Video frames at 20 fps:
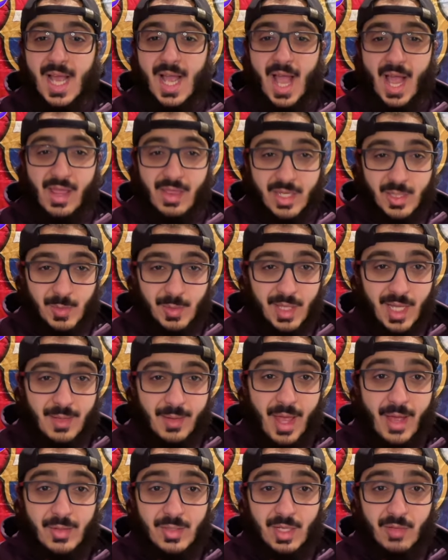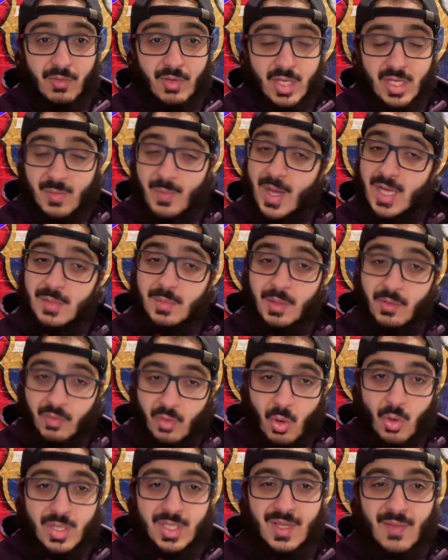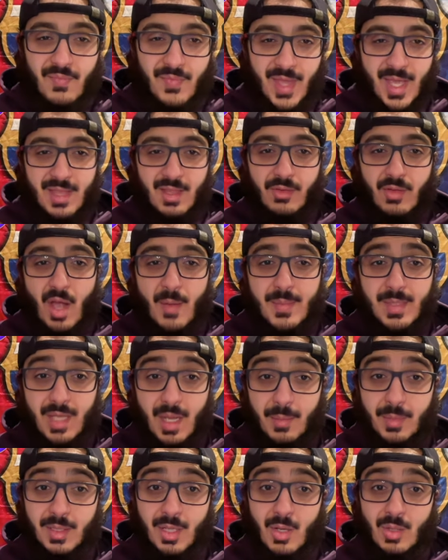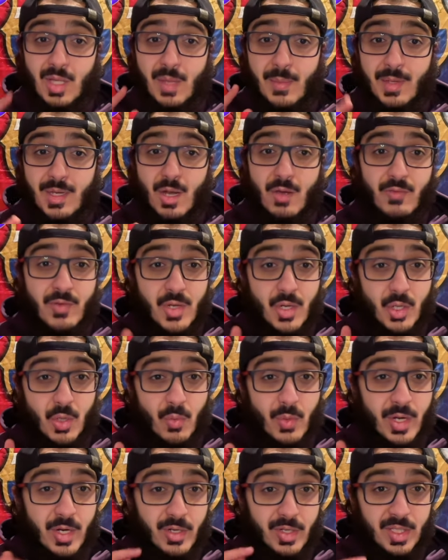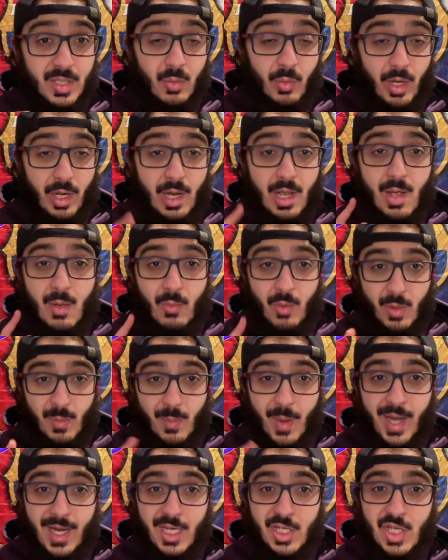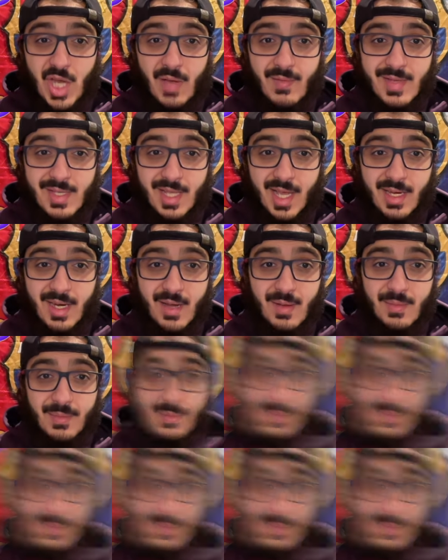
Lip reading: And this would be the outside for this match. But of course, in the comments down below, let me know if you agree or disagree with mine and Xavi's lineup.